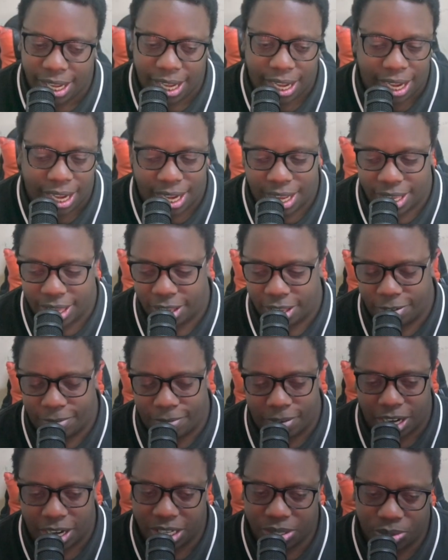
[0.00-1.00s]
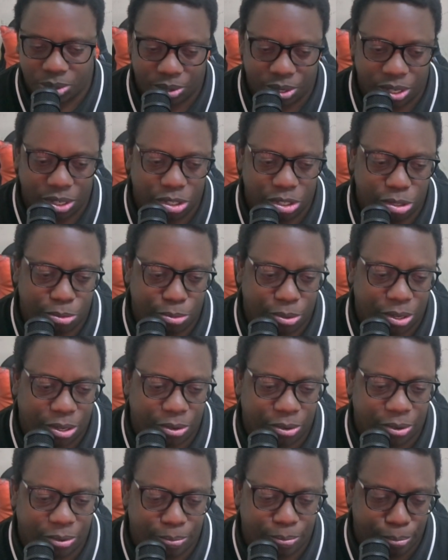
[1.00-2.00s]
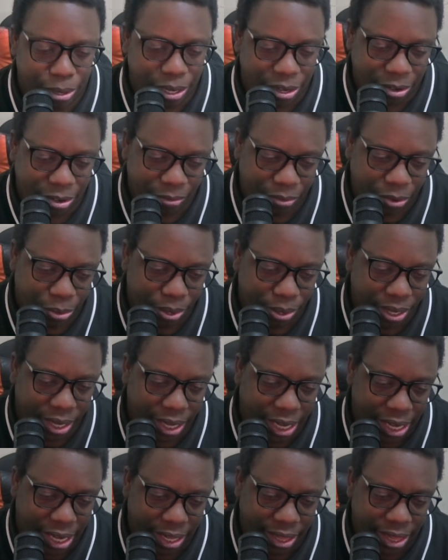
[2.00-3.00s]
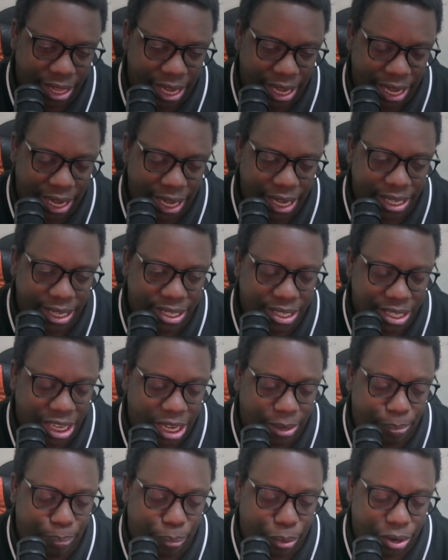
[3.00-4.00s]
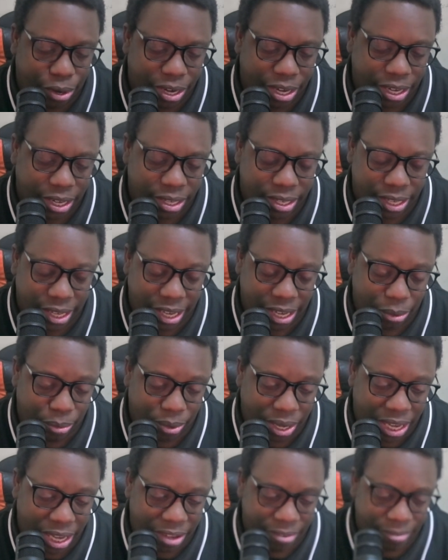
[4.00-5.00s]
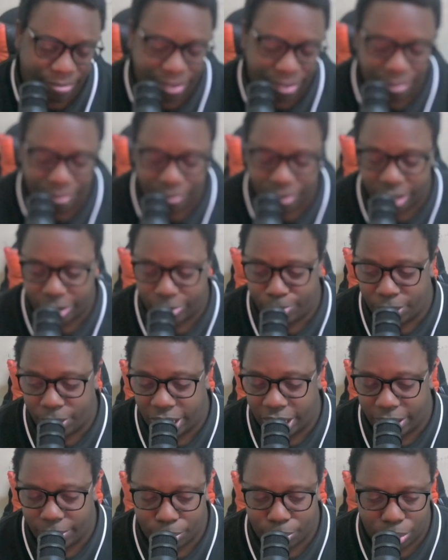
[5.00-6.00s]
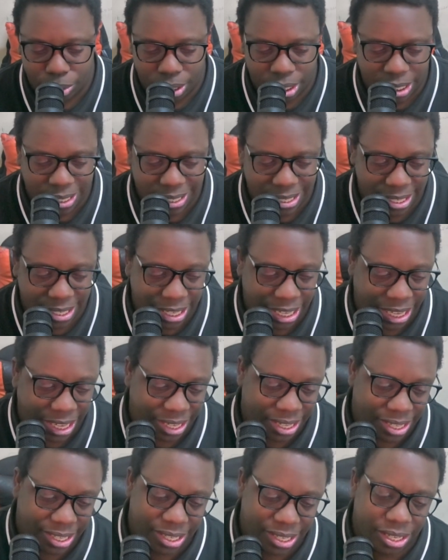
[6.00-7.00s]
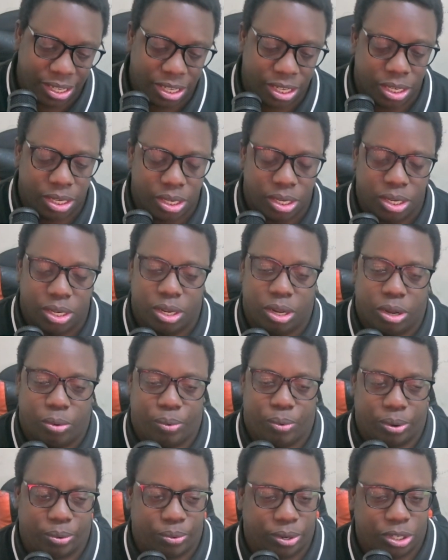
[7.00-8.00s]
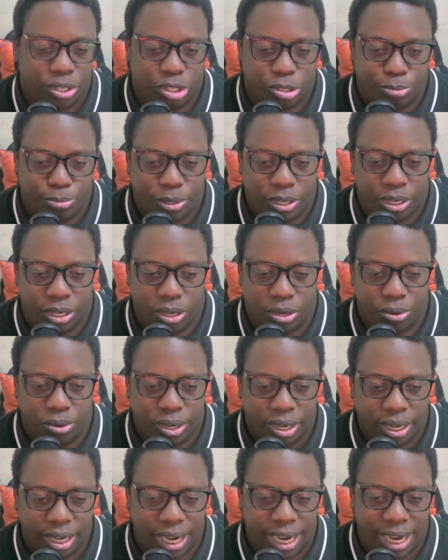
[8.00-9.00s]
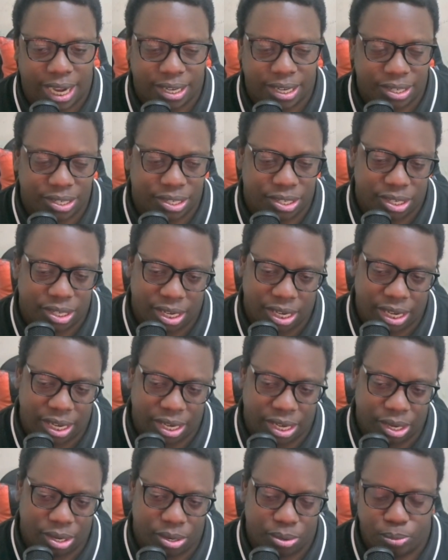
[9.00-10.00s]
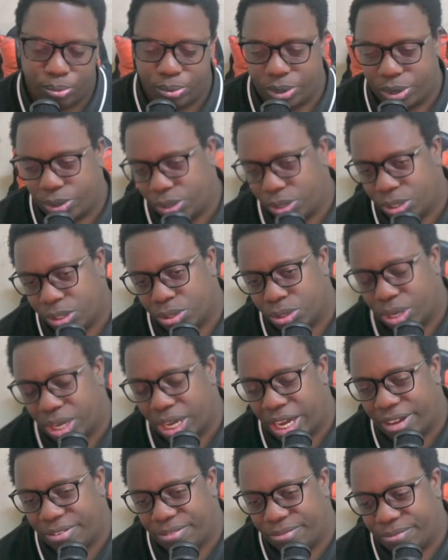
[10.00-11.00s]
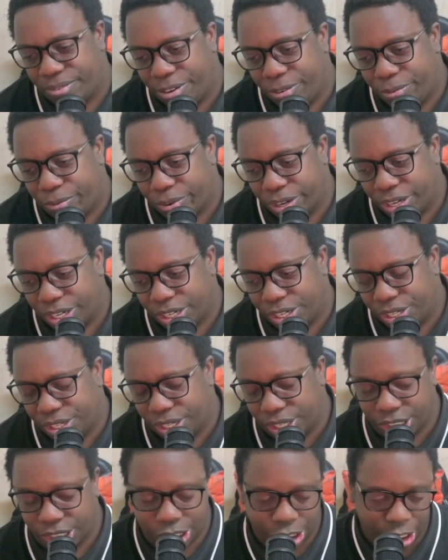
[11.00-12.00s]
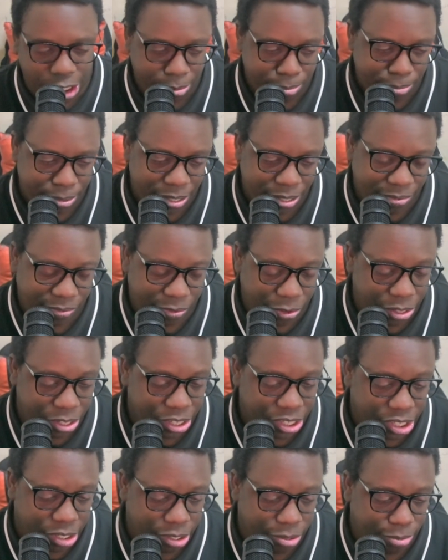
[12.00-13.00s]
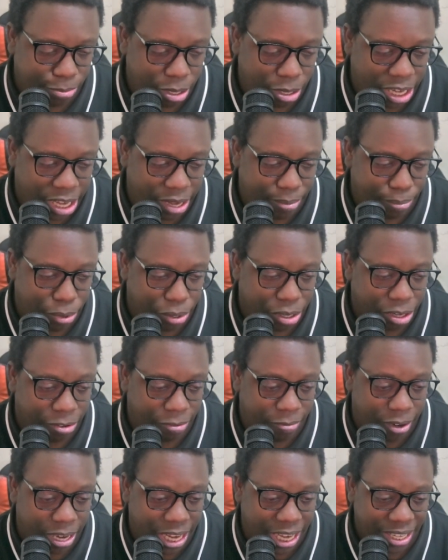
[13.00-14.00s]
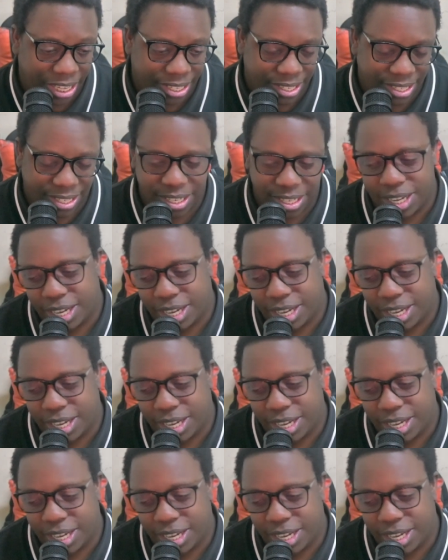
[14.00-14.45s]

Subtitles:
and the flights we're going to be reviewing are their L-Style product, and we have different player models that we're going to be looking at, and we also have different shapes for these player model flights